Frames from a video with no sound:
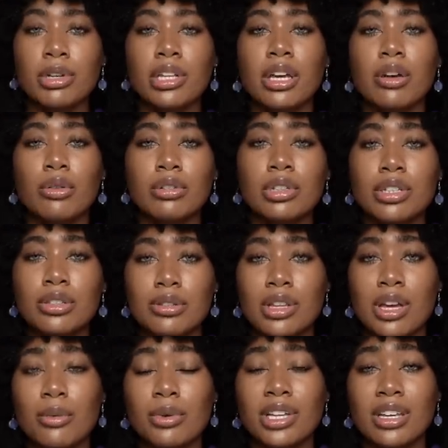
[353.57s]
but I only do
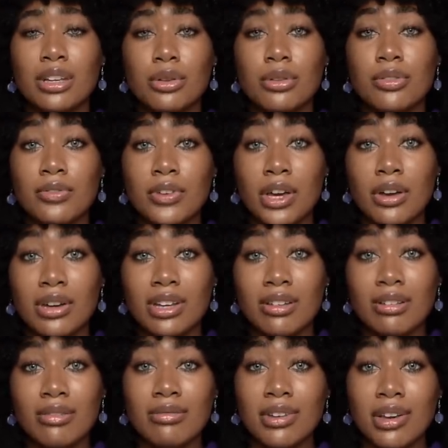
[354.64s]
that when I use very,
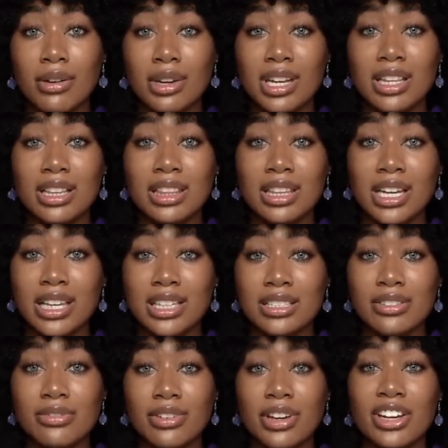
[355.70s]
very light,
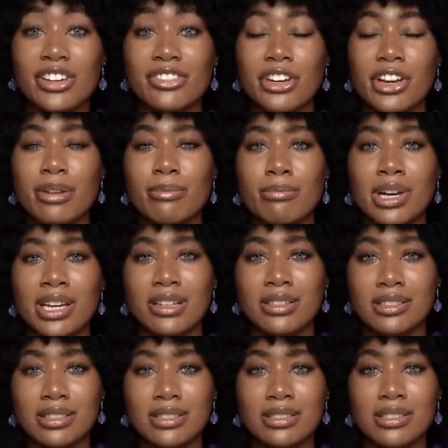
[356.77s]
very, very
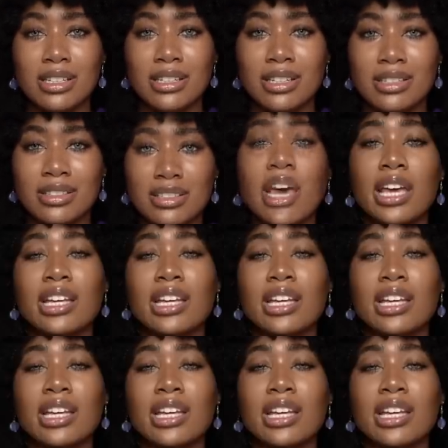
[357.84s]
mild sealants.